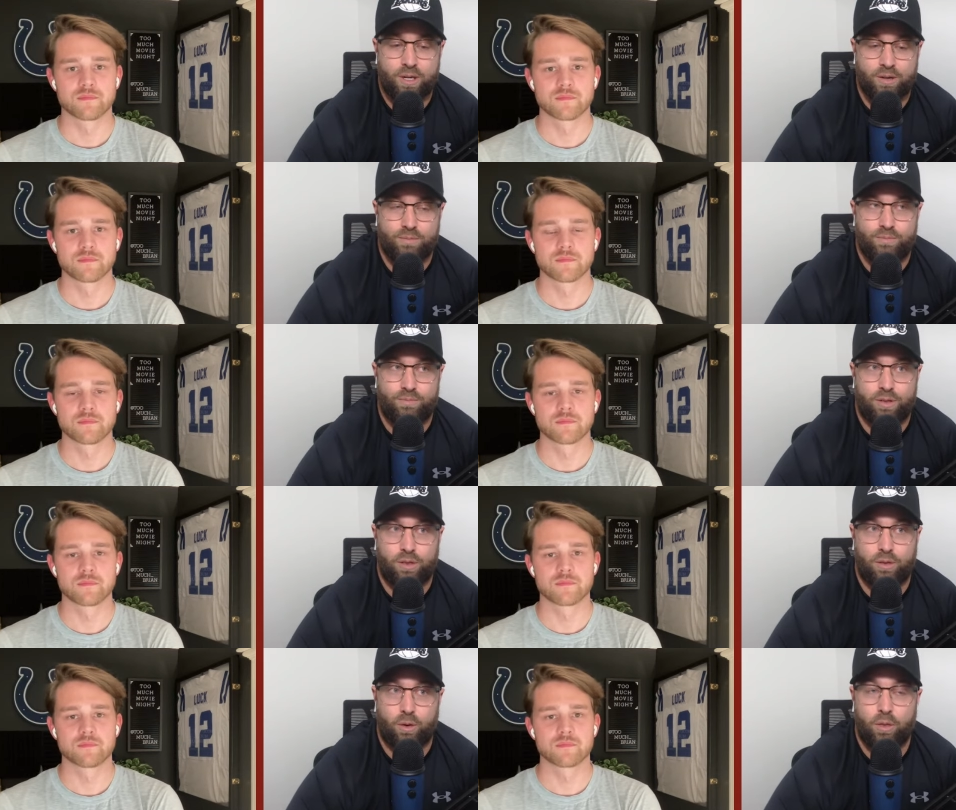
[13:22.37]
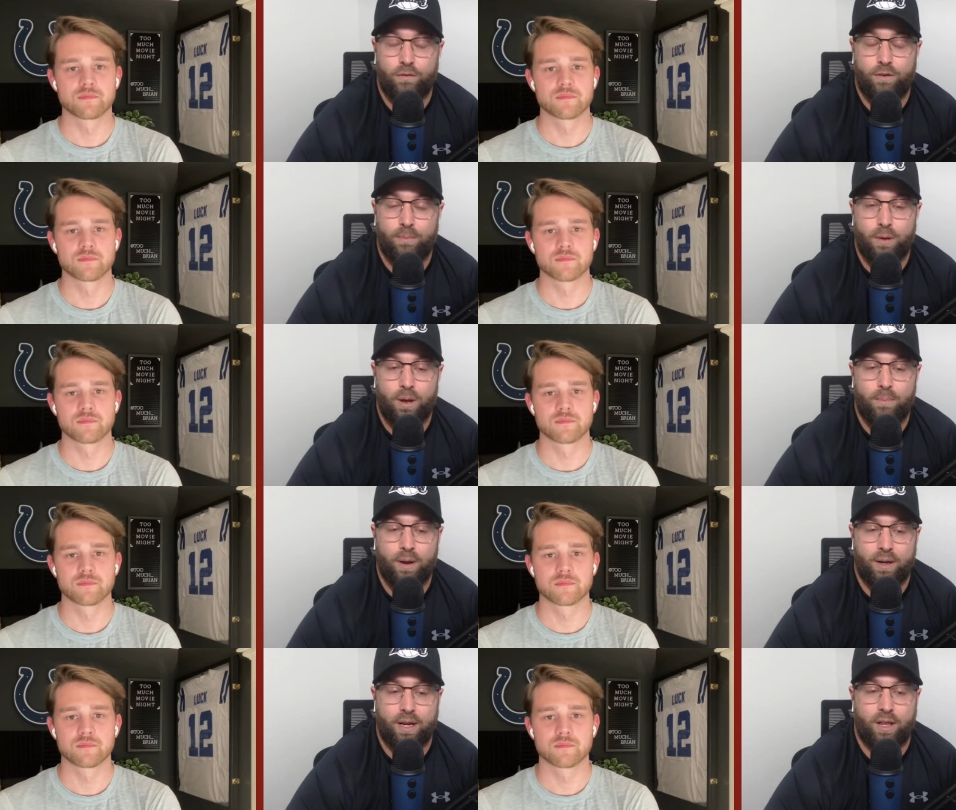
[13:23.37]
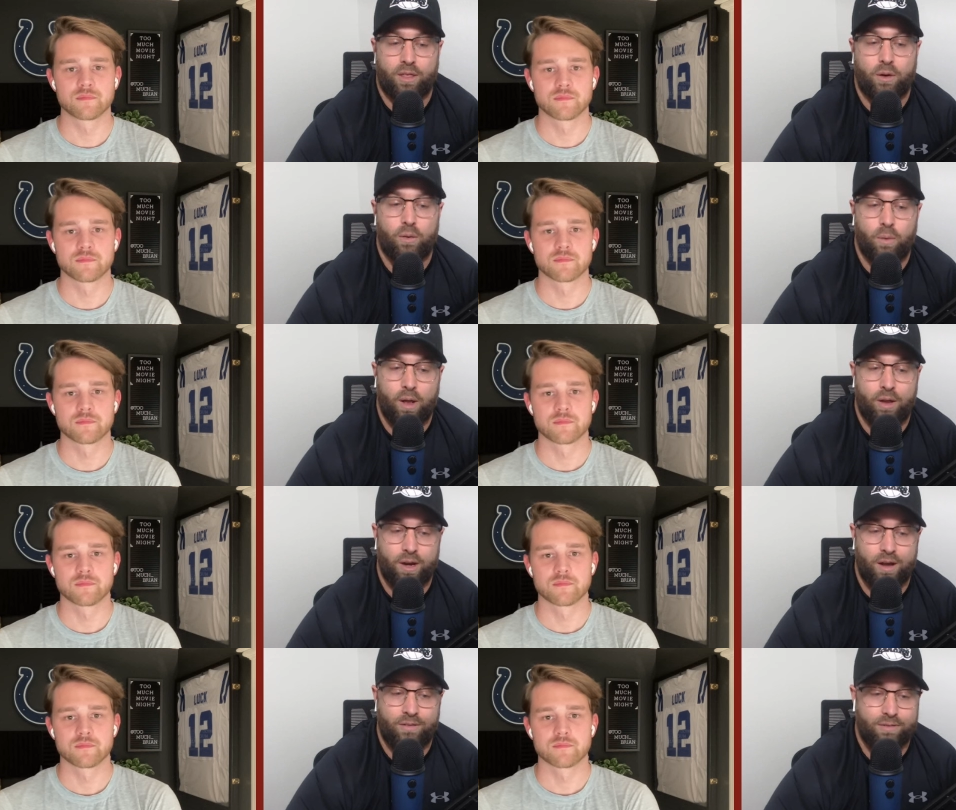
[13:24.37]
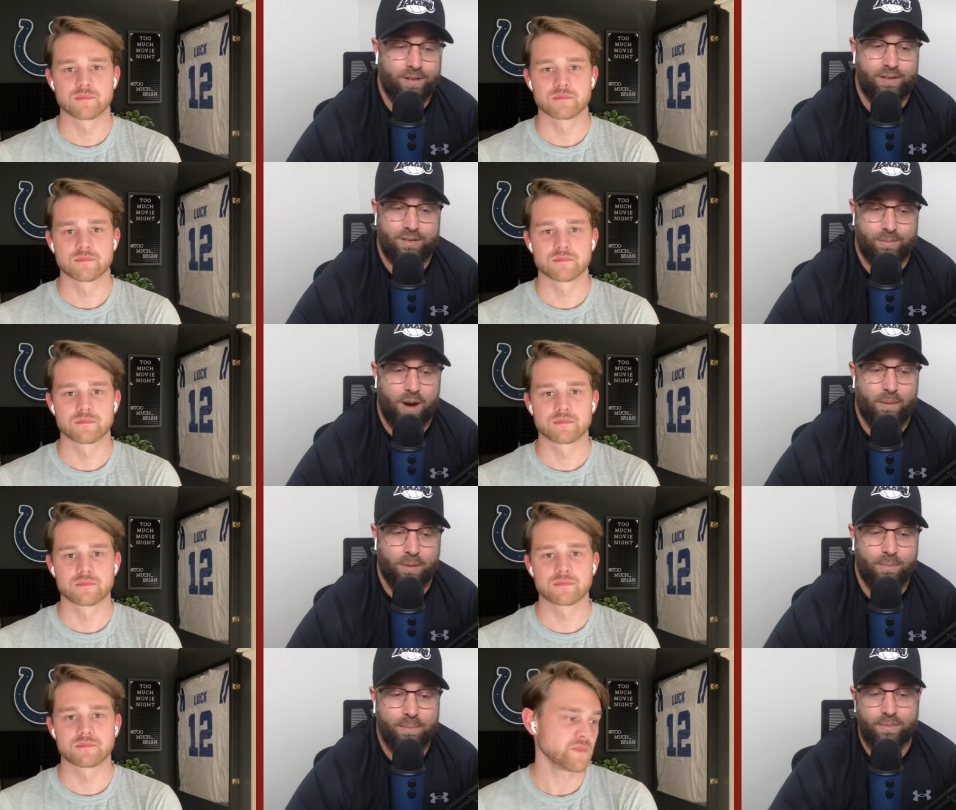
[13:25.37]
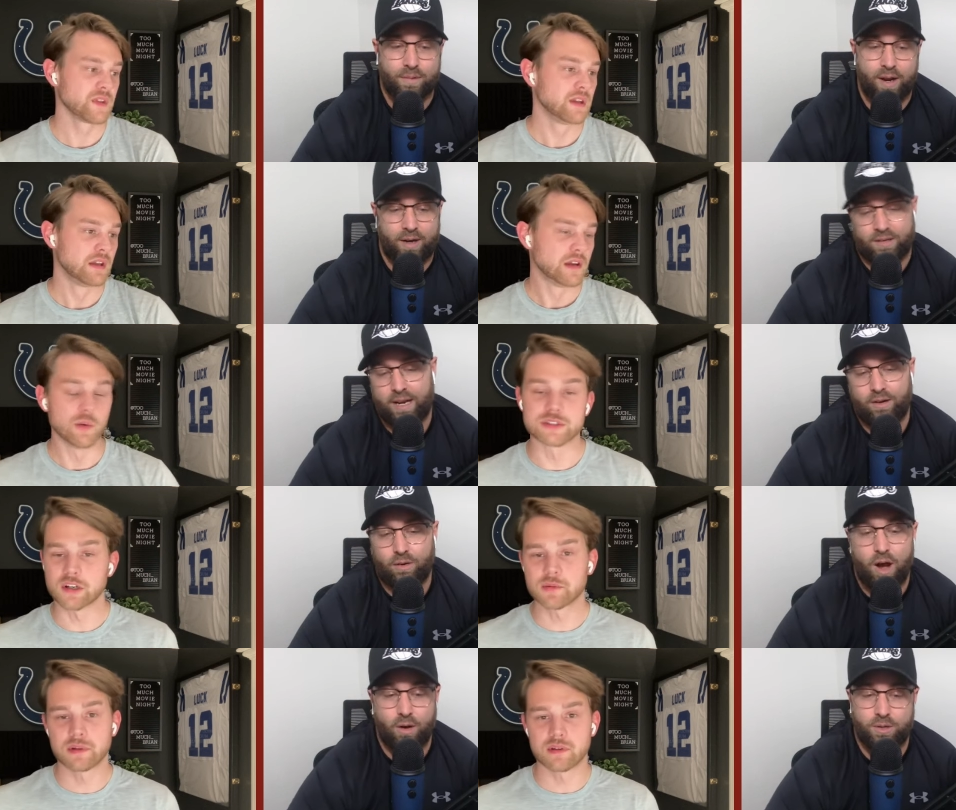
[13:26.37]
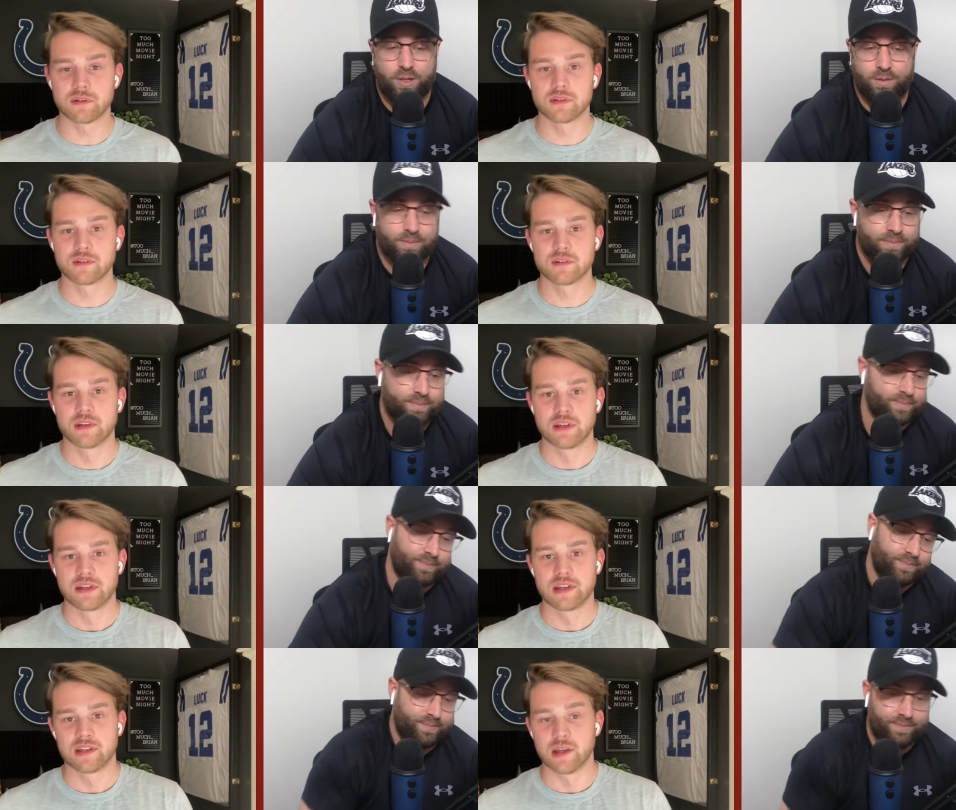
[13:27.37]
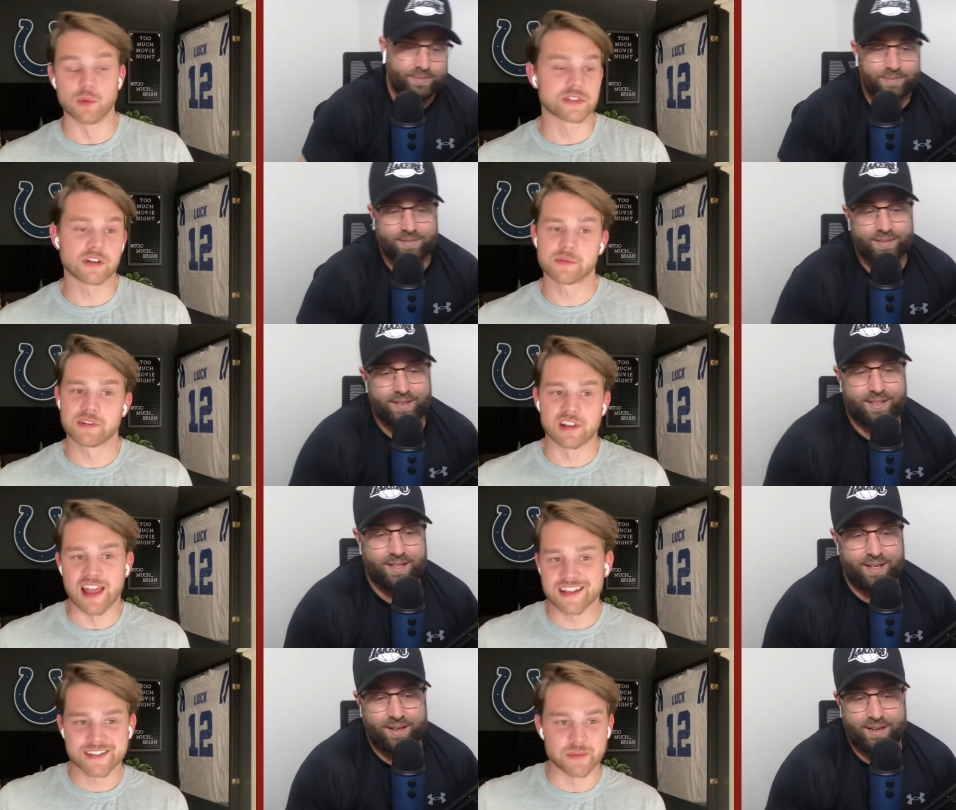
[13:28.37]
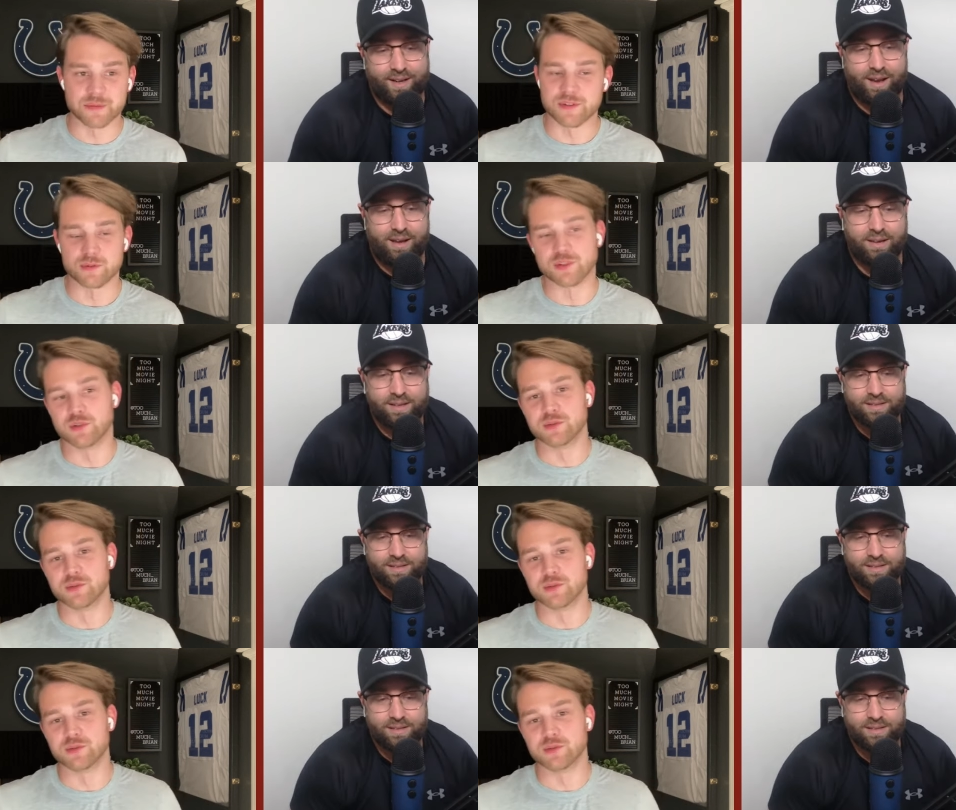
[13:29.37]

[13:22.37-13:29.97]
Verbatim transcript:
Speaker 1: can throw the football, but can he throw it well enough? Is the problem. I guess Aidan O'Connell about, too
Speaker 2: and we talked about in the last episode too,